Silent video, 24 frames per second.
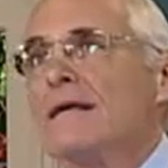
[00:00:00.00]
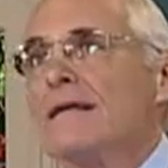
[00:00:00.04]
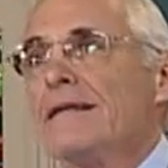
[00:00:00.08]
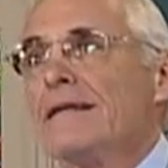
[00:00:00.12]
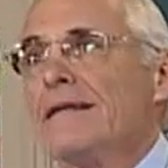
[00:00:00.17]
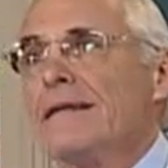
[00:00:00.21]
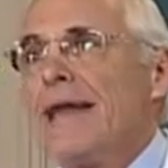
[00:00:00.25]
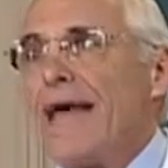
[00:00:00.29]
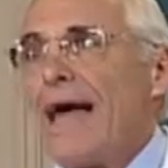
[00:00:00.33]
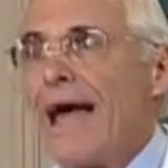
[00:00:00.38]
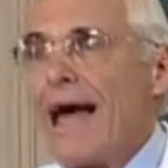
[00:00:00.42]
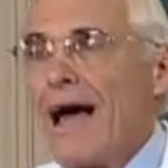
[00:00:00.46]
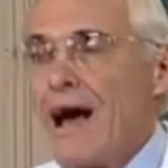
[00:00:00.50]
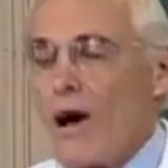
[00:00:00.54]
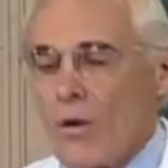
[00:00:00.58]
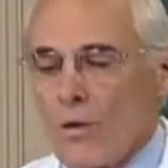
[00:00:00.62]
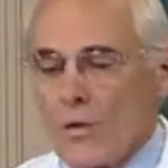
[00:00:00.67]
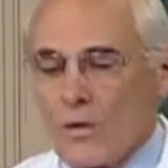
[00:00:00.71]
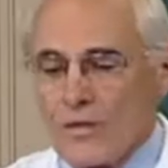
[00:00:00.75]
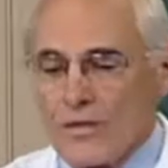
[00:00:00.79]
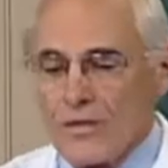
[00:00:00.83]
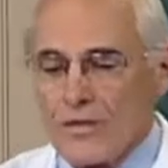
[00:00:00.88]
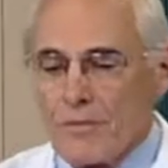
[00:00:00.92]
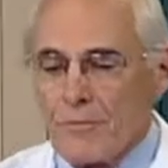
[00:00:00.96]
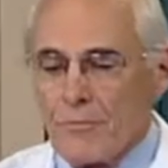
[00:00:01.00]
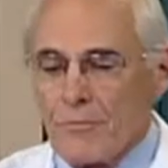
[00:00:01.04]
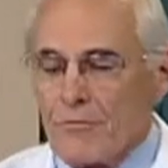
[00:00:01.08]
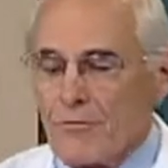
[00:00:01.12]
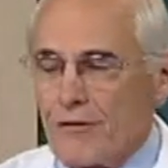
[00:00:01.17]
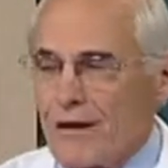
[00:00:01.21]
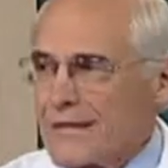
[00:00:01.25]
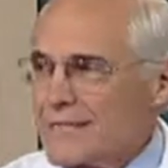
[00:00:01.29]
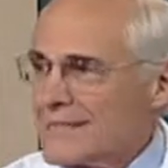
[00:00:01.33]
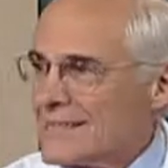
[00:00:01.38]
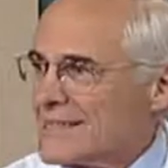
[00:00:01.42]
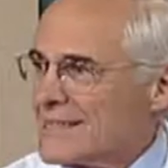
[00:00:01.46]
Now, the
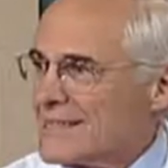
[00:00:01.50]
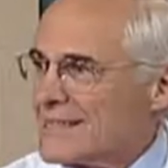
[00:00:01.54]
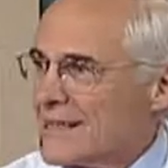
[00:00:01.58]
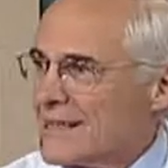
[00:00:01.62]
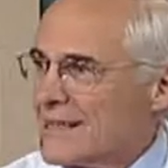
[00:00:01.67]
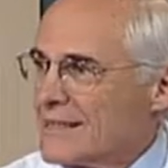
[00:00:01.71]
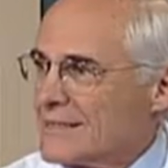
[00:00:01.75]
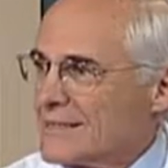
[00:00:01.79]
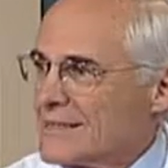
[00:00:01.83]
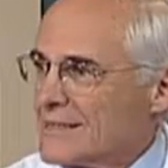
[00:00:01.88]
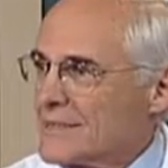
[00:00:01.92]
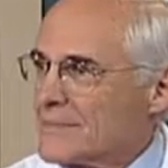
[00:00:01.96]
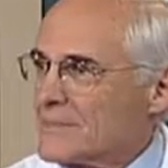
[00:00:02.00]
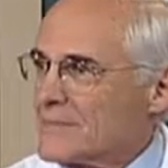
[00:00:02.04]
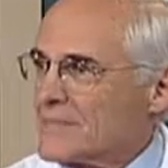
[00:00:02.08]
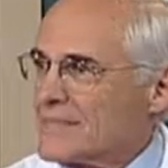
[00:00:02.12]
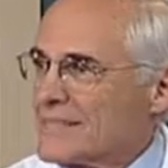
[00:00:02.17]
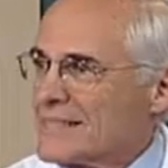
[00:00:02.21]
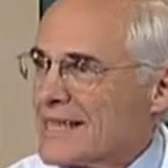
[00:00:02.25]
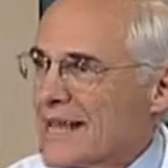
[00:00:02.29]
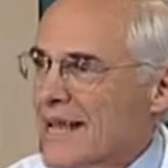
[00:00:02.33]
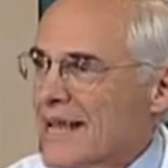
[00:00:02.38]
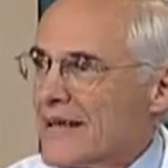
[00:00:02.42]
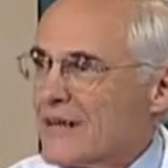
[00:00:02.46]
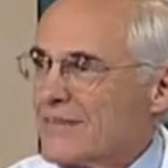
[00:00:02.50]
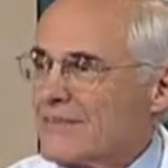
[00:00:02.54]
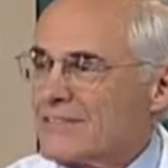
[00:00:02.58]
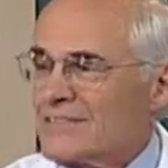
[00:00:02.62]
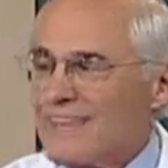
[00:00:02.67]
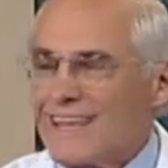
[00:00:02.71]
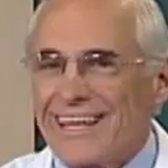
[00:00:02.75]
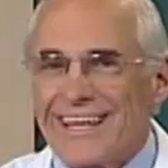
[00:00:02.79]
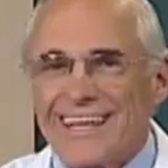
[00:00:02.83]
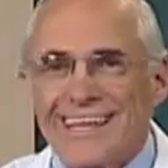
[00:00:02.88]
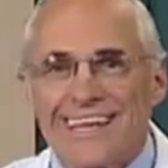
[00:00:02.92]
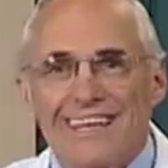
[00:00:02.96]
breast cells themselves
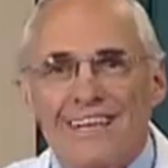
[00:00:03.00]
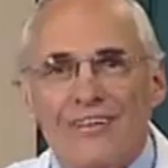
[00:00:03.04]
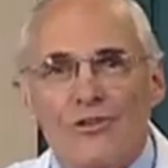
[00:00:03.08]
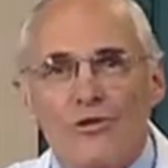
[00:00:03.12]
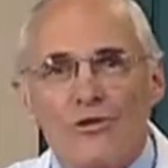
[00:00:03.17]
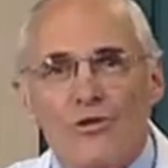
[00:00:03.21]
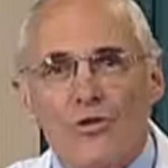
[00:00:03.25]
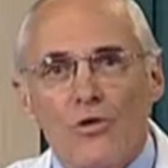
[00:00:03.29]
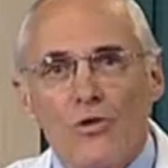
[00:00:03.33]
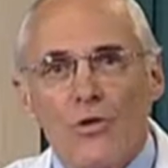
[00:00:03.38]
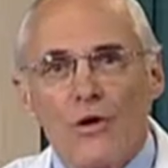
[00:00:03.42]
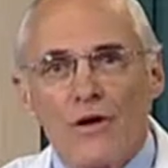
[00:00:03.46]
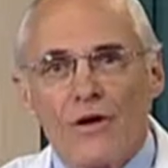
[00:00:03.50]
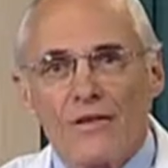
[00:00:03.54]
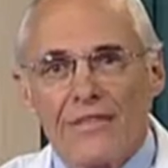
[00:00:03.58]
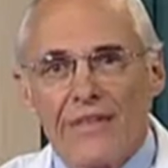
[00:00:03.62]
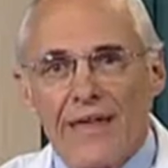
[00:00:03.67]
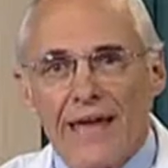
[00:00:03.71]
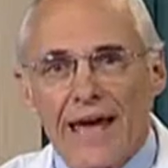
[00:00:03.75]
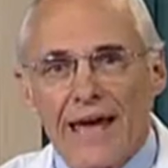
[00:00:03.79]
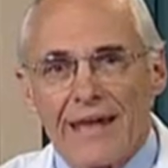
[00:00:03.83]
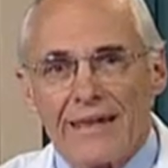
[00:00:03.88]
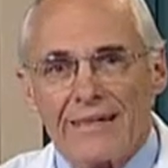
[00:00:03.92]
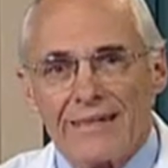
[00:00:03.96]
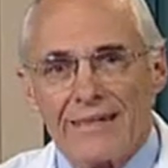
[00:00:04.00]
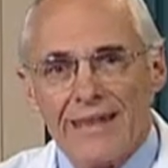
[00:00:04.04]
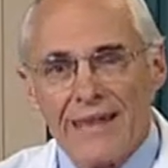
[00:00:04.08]
can ignore that.